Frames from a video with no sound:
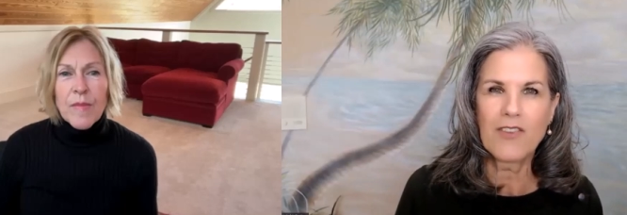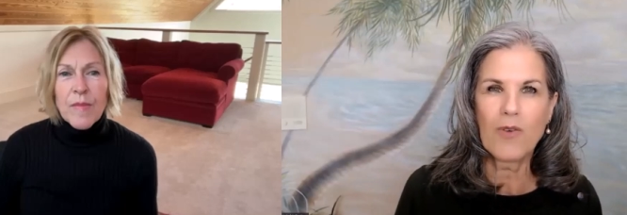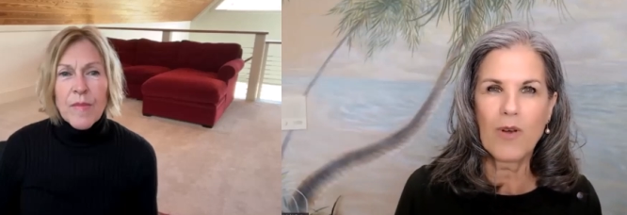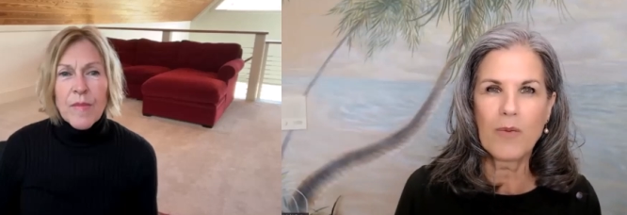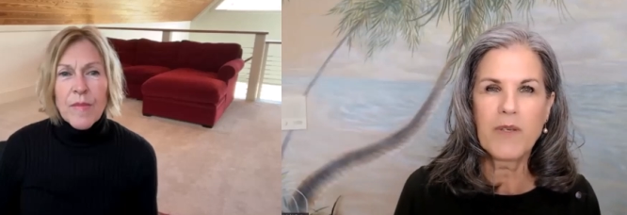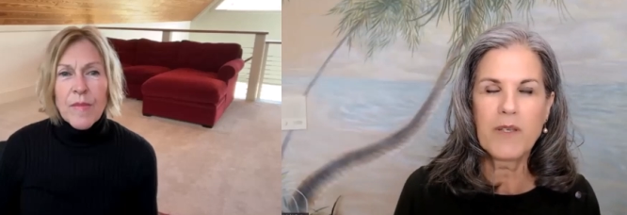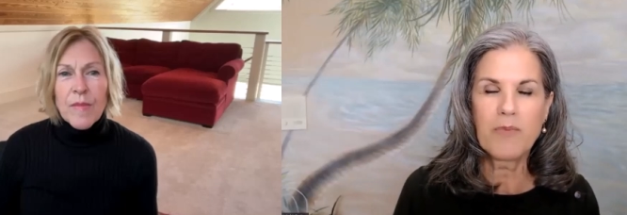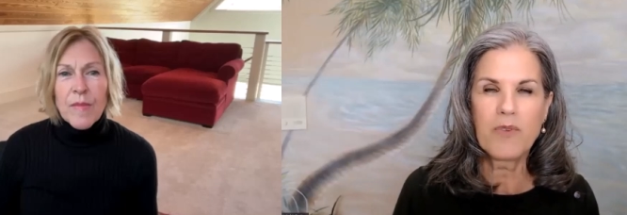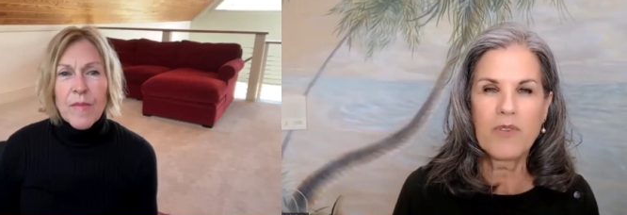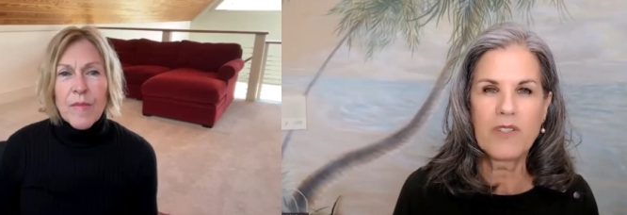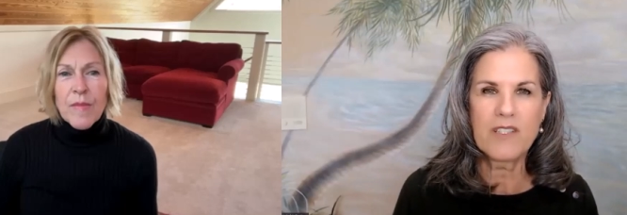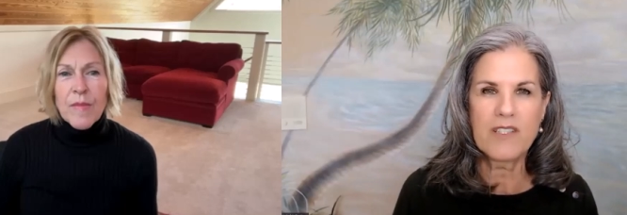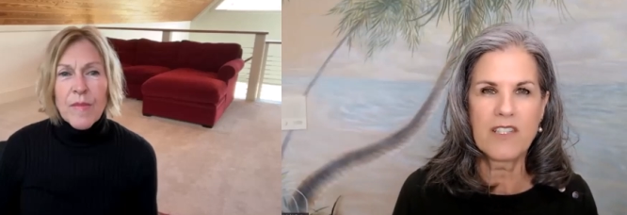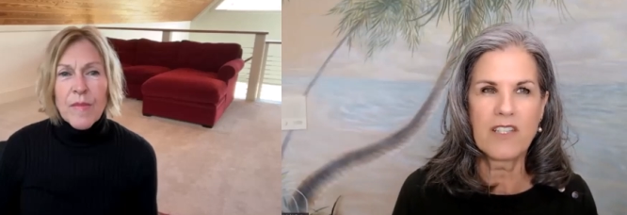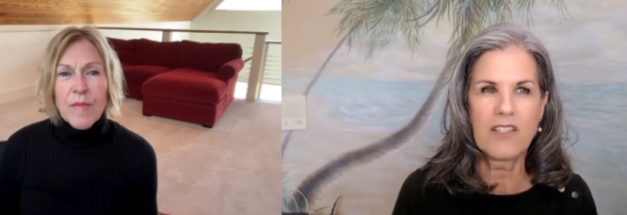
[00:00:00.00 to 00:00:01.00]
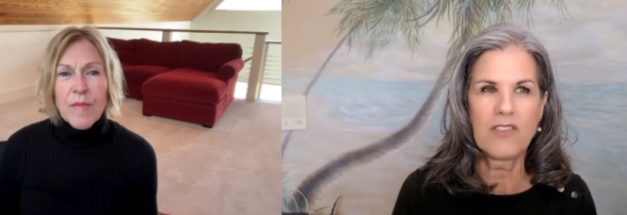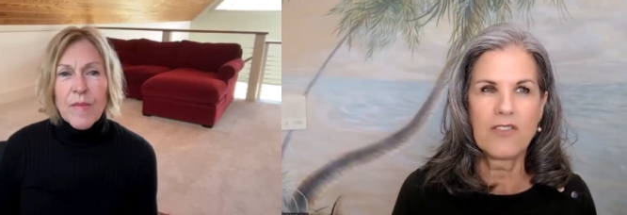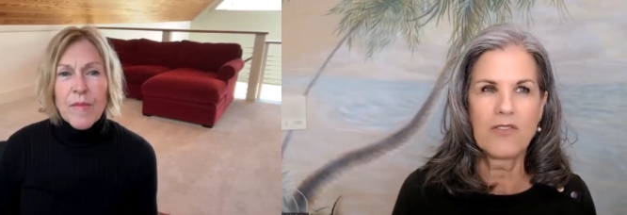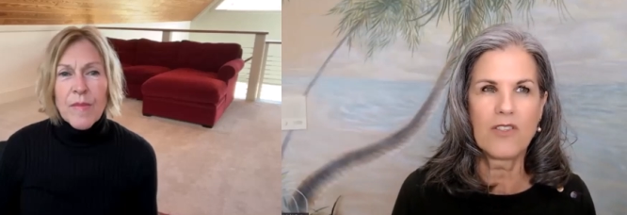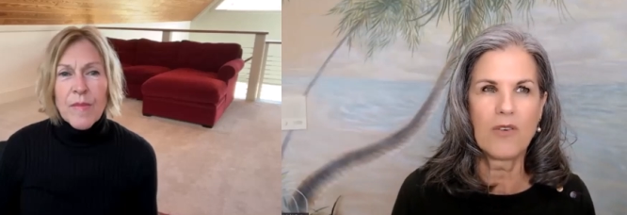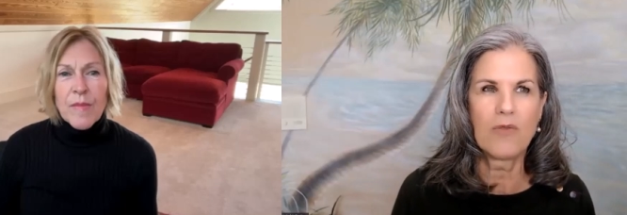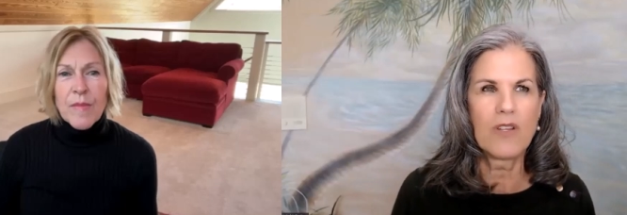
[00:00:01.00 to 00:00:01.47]
Speaker 1: that there are people listening
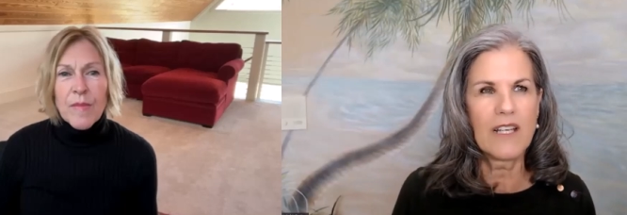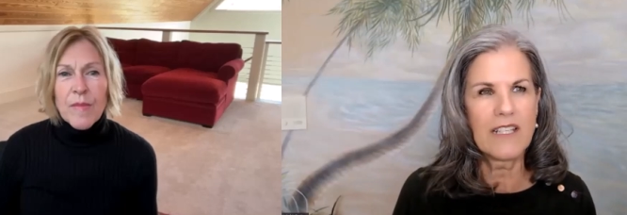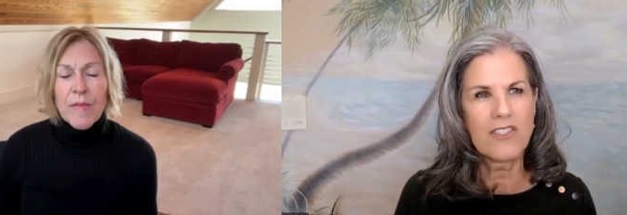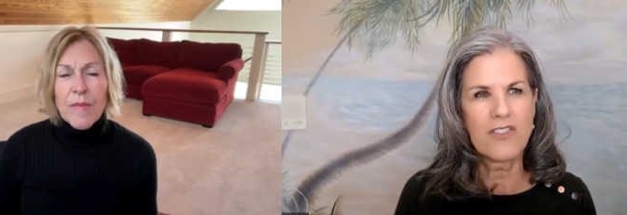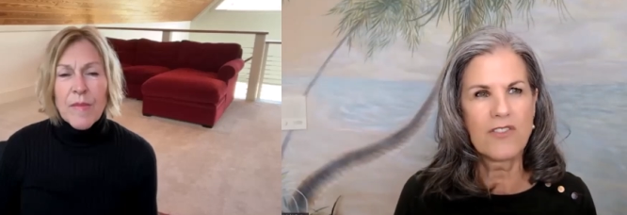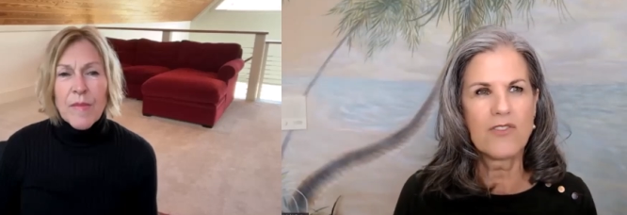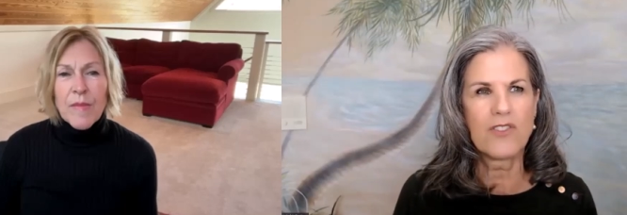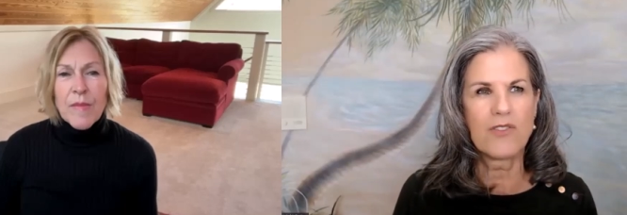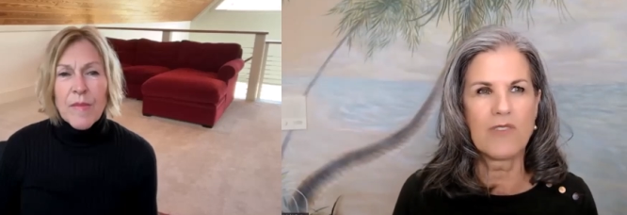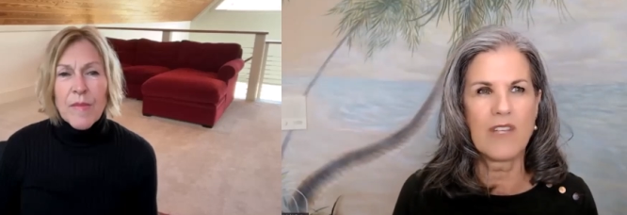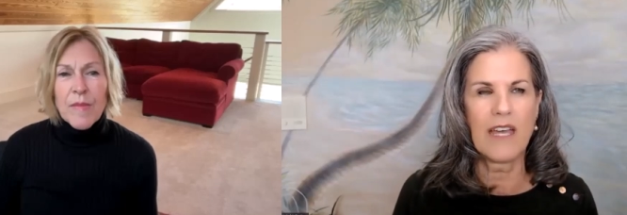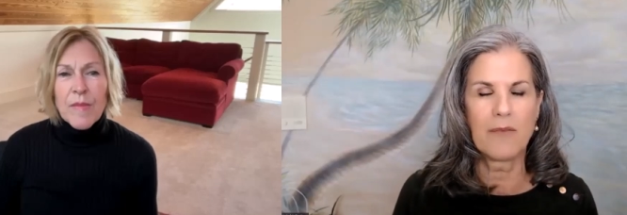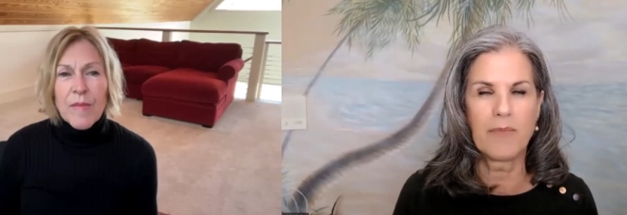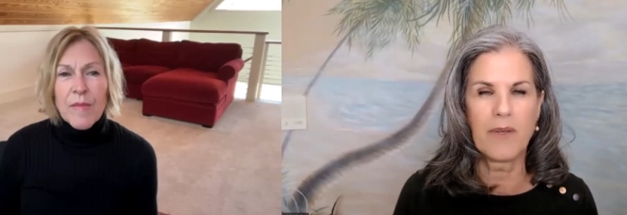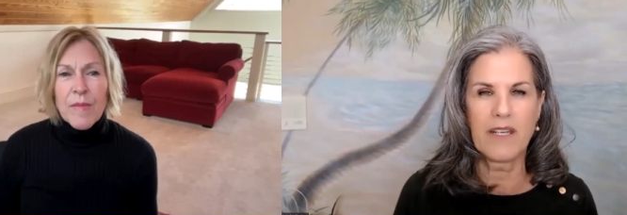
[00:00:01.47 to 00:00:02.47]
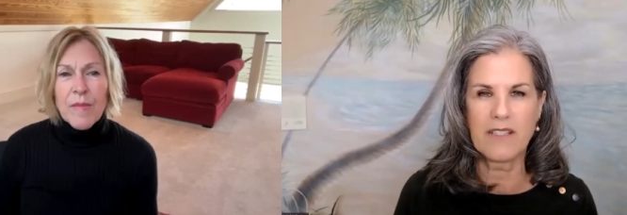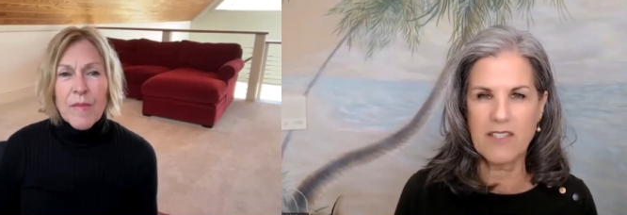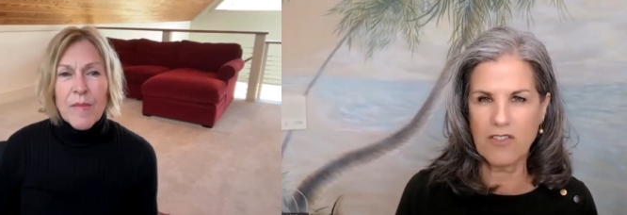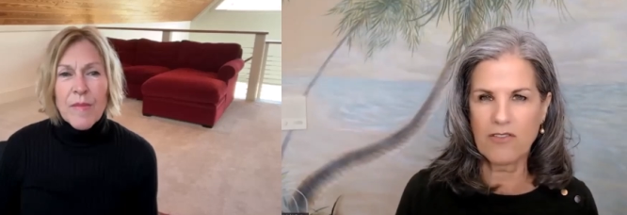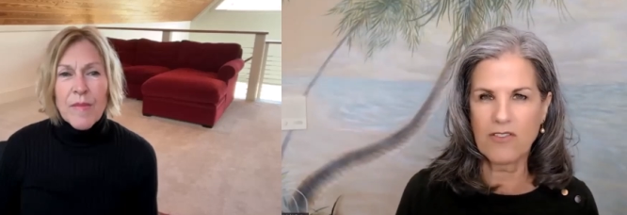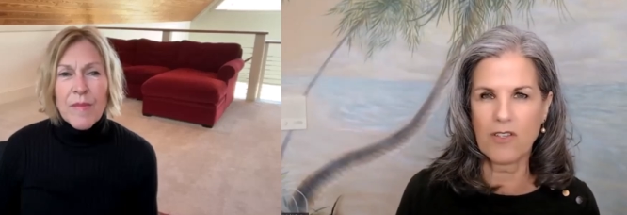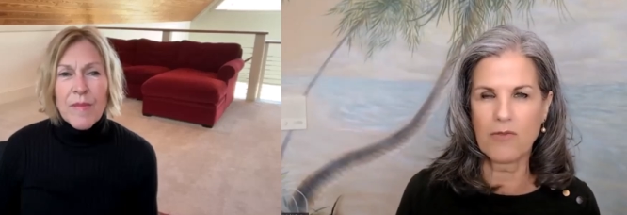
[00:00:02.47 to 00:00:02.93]
who go, well, I do do that, but I
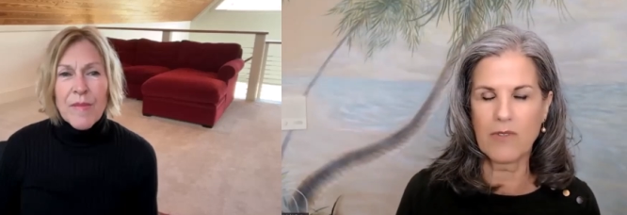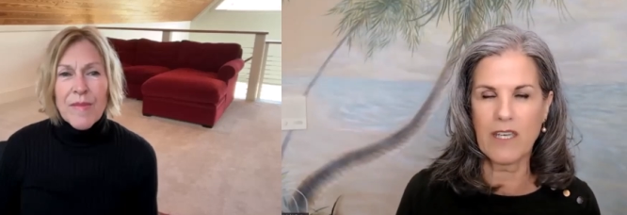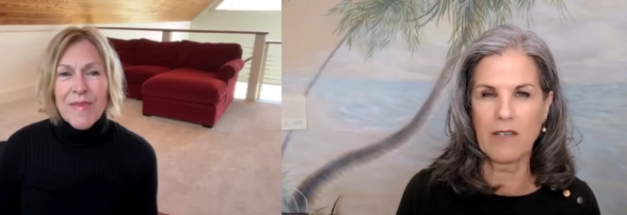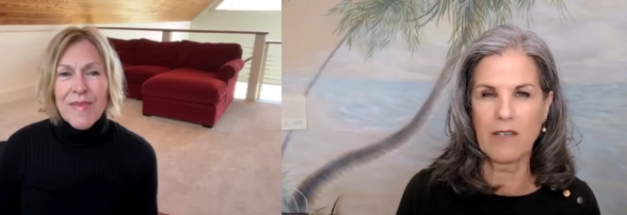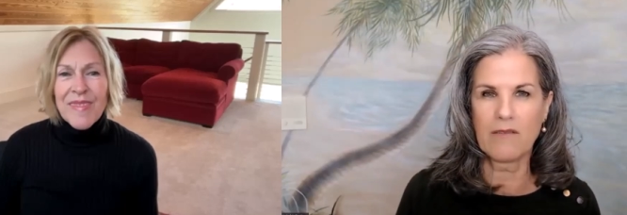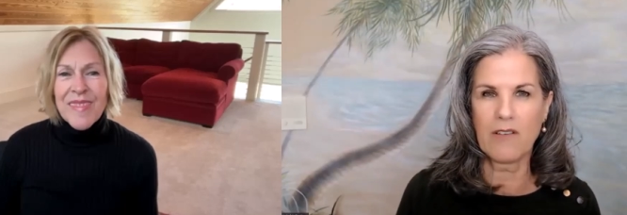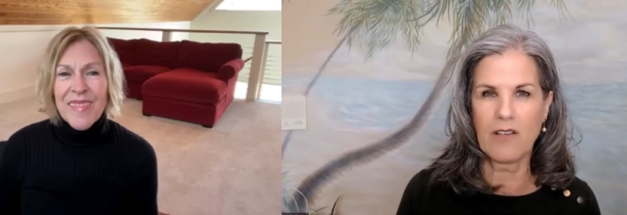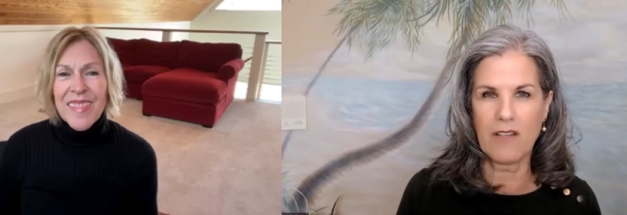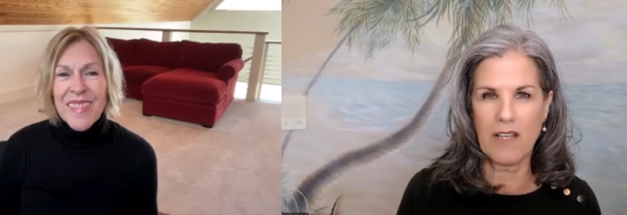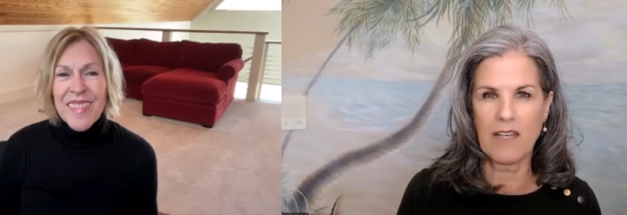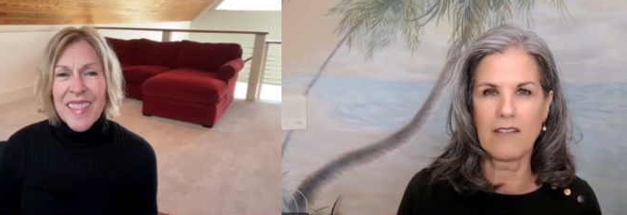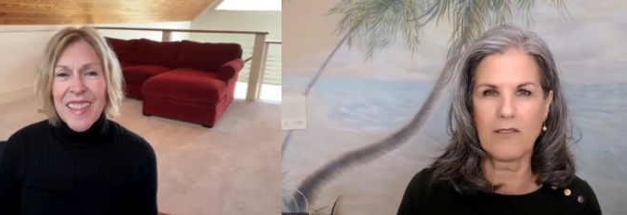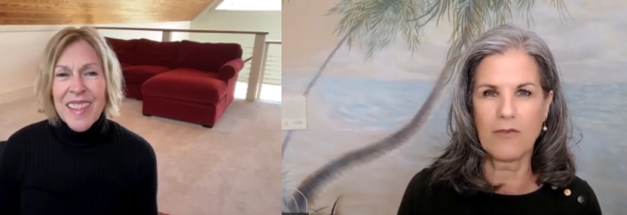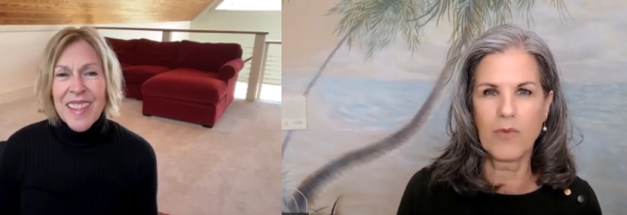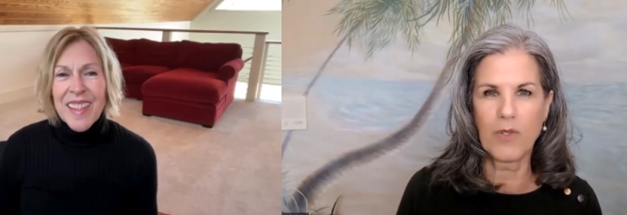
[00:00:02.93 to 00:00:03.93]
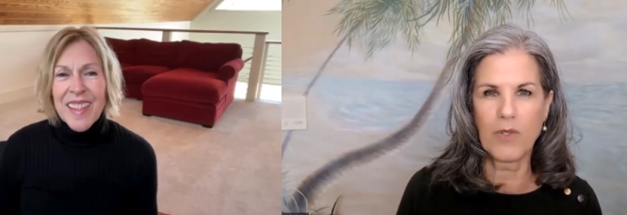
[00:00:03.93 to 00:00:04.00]
still don't get a lot of the